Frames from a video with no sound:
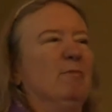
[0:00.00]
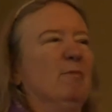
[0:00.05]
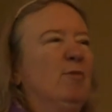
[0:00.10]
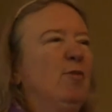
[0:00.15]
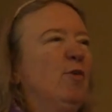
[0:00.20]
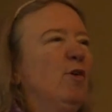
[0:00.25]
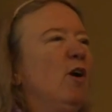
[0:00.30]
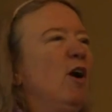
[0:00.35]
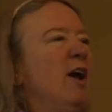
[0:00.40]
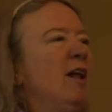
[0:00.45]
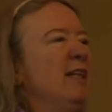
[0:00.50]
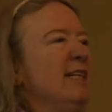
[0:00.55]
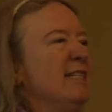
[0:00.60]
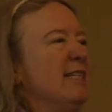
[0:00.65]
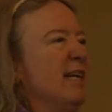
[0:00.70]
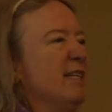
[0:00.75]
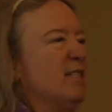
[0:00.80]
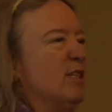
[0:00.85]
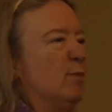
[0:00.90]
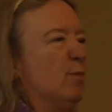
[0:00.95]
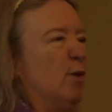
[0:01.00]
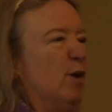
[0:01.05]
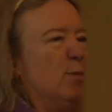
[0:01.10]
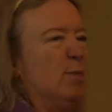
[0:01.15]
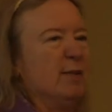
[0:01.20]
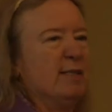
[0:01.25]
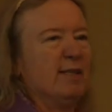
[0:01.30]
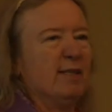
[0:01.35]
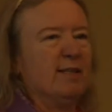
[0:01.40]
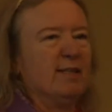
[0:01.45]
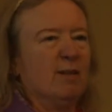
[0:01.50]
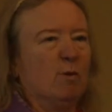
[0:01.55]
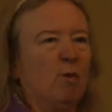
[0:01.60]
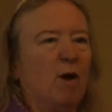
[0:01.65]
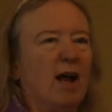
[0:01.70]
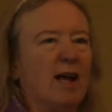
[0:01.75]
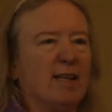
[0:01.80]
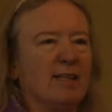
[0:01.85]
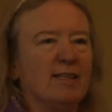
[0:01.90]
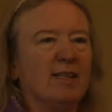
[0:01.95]
for all intents and purposes, a
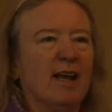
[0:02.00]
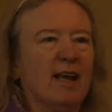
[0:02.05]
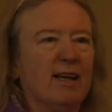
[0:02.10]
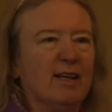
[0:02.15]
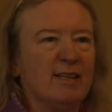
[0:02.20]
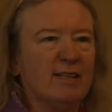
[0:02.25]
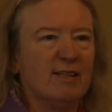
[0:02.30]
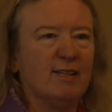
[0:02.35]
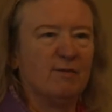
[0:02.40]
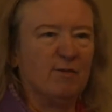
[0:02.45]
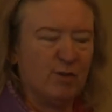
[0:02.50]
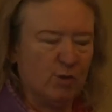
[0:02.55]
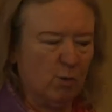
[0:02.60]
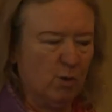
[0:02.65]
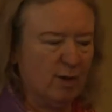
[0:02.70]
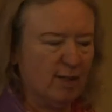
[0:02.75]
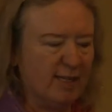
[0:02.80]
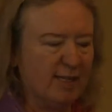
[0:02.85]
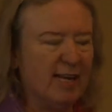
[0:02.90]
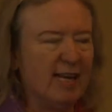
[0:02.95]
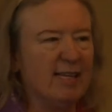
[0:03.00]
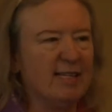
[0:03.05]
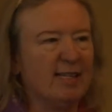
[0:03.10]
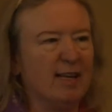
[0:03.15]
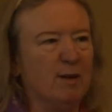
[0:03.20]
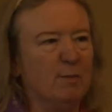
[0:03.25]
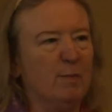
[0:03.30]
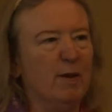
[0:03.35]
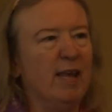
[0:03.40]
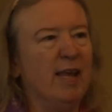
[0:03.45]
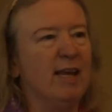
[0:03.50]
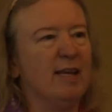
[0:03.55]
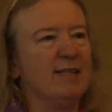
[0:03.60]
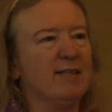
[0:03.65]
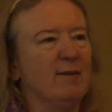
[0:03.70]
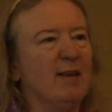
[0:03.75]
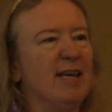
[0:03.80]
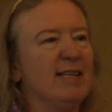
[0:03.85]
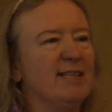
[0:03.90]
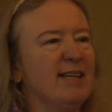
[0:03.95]
rocket scientist of sorts. He's, a,
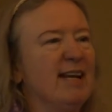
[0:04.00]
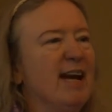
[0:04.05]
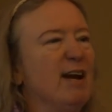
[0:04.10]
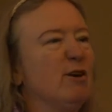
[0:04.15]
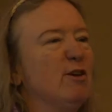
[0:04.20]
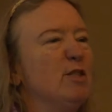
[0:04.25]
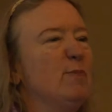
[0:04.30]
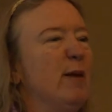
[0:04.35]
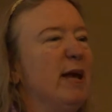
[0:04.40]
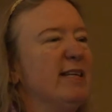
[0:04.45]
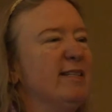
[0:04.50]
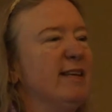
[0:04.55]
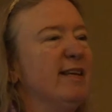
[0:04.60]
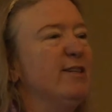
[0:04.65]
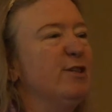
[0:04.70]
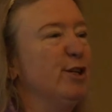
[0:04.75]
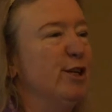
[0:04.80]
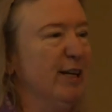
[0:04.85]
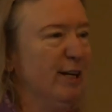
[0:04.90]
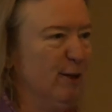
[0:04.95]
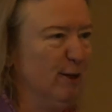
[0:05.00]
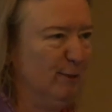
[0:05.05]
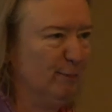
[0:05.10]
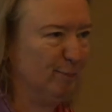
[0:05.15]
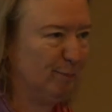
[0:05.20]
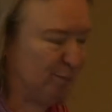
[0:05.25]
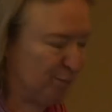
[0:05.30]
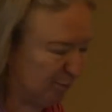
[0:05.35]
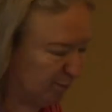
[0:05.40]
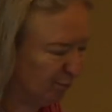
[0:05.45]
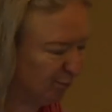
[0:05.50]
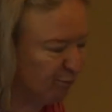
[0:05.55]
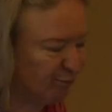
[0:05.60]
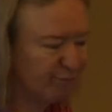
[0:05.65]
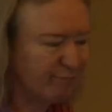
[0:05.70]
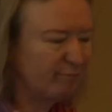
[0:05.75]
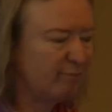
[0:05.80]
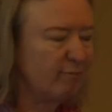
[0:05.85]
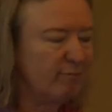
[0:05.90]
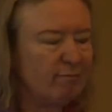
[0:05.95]
he's, he's an aerospace engineer.
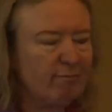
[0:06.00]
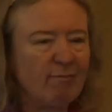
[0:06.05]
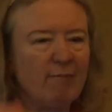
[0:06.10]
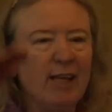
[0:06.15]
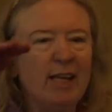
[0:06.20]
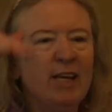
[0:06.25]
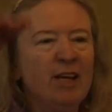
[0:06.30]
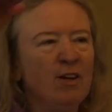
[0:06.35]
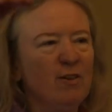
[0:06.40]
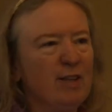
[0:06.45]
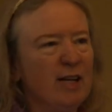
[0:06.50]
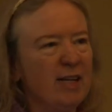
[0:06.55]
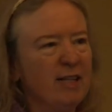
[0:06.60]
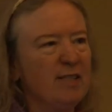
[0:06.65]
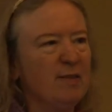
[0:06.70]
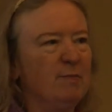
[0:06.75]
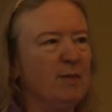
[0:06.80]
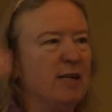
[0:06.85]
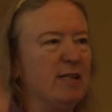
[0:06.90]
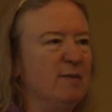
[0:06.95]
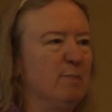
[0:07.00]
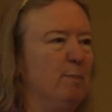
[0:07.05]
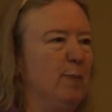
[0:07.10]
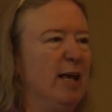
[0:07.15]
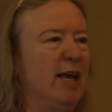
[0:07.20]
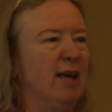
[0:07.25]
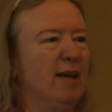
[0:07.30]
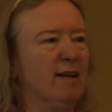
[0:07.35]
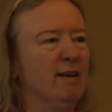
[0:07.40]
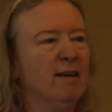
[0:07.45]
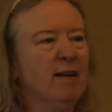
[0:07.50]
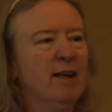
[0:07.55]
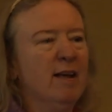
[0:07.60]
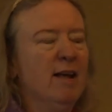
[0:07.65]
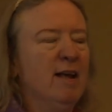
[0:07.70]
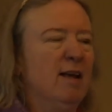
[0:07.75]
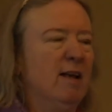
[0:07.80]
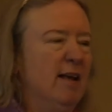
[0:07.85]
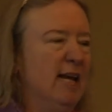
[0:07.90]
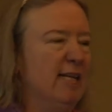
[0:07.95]
You know, does, does big,
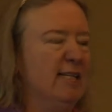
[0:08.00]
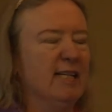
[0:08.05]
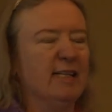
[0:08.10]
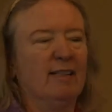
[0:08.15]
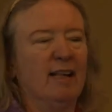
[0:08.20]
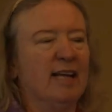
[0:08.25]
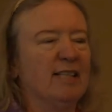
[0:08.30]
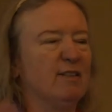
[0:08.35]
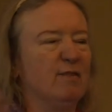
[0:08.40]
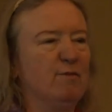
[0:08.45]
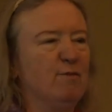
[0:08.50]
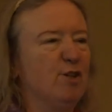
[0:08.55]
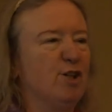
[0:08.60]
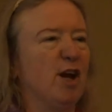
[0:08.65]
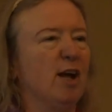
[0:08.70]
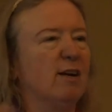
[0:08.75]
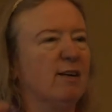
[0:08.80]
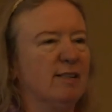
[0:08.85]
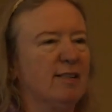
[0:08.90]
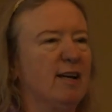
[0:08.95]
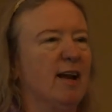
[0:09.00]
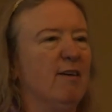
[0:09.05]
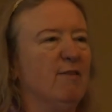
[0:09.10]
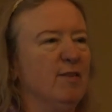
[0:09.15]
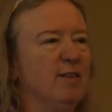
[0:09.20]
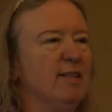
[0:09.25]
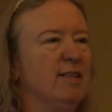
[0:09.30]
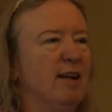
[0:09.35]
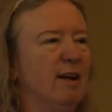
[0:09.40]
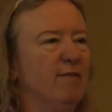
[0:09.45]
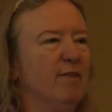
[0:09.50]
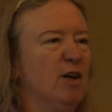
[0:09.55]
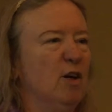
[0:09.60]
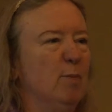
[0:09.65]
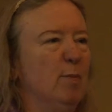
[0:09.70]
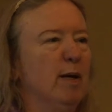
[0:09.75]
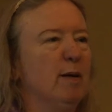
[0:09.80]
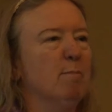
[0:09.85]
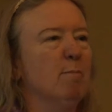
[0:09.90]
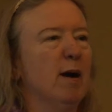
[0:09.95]
he did lots of shuttle stuff and stuff, you know,
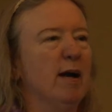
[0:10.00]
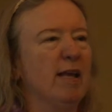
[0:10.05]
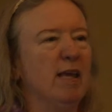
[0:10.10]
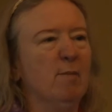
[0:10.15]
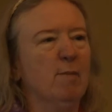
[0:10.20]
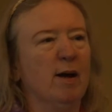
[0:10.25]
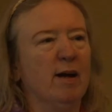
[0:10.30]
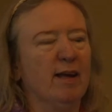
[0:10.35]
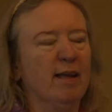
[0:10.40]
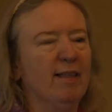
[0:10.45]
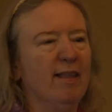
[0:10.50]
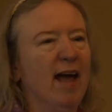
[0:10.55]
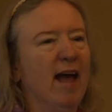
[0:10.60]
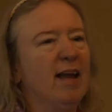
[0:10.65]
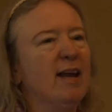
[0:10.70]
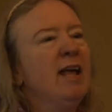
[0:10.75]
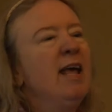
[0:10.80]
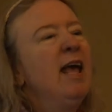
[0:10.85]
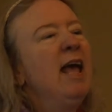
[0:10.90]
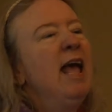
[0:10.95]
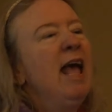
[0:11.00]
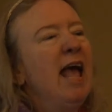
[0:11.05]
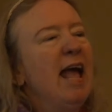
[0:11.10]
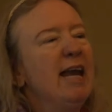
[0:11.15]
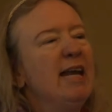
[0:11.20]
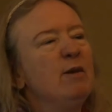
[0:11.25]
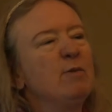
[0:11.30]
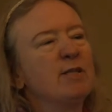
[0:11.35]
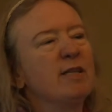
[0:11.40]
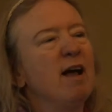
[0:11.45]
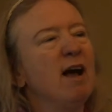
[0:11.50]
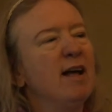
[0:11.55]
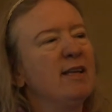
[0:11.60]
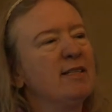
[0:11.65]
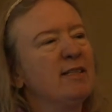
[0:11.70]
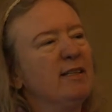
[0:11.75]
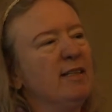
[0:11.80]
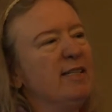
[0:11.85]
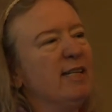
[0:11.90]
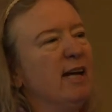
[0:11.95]
big mucky muck in that. And he was
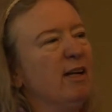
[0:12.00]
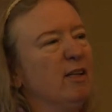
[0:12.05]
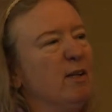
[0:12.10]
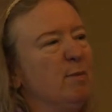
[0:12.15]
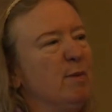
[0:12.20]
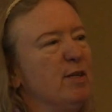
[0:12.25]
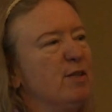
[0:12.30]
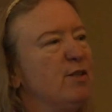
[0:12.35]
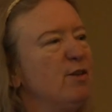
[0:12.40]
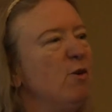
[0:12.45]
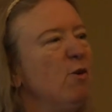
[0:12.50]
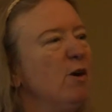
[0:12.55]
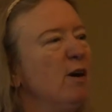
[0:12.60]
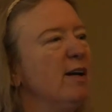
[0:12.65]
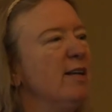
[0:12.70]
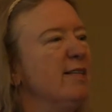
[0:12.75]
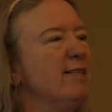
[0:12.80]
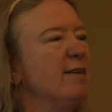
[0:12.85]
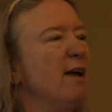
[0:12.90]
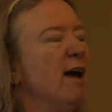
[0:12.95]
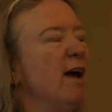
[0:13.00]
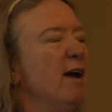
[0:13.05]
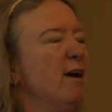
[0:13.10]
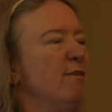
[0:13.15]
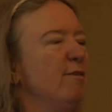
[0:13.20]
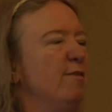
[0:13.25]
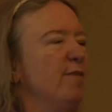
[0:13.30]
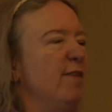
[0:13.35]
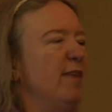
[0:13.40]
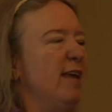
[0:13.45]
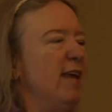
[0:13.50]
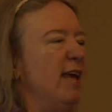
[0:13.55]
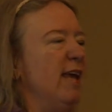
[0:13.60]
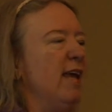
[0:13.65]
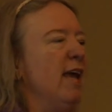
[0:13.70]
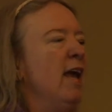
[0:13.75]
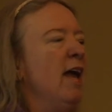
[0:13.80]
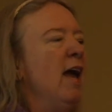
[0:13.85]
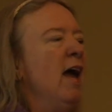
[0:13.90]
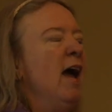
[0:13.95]
constantly telling me stories of
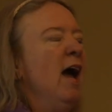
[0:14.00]
the,